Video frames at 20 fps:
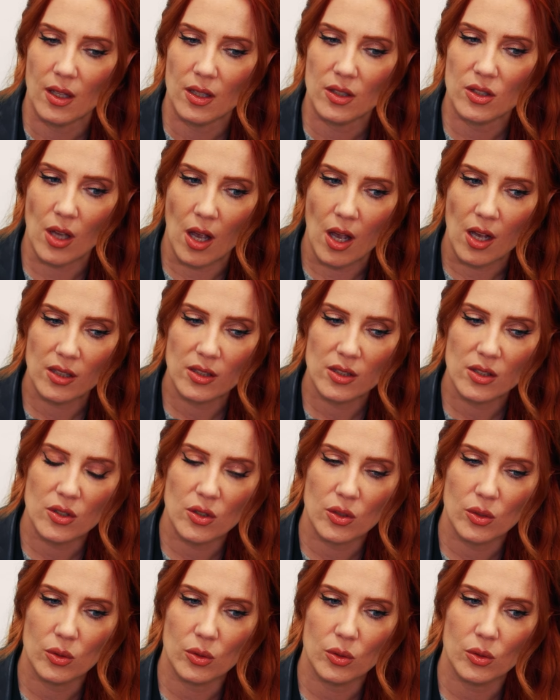songs
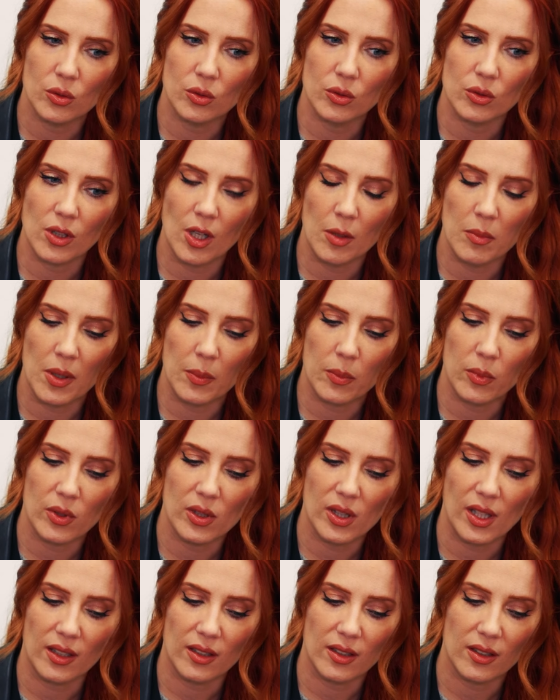to come up
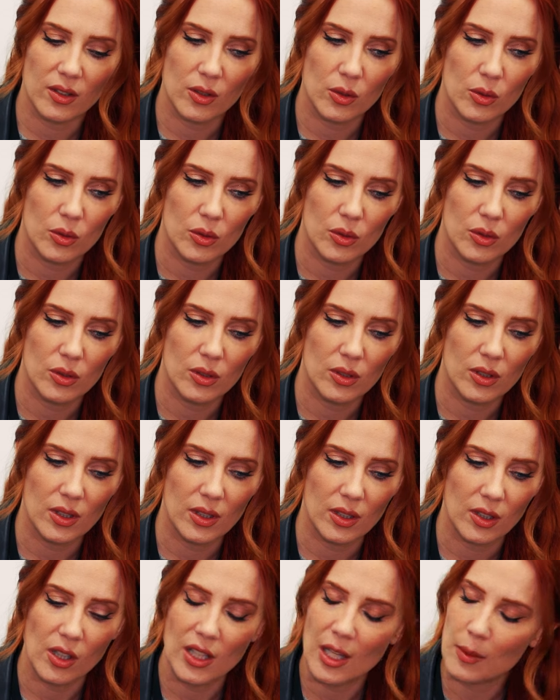with like a cool
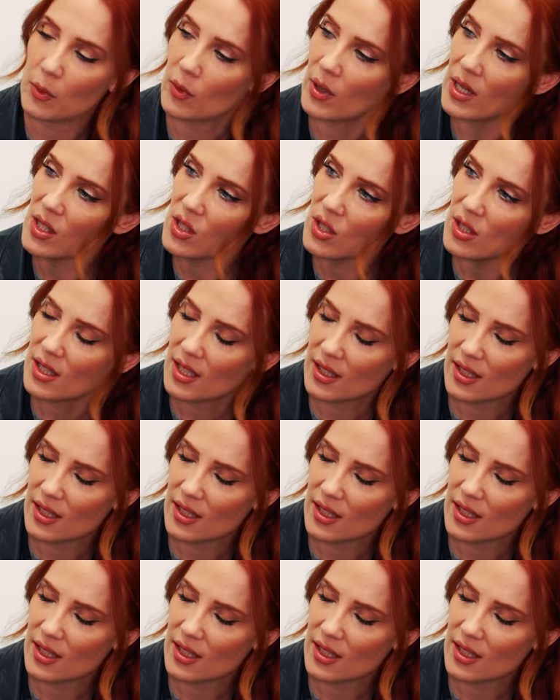uh, collaboration.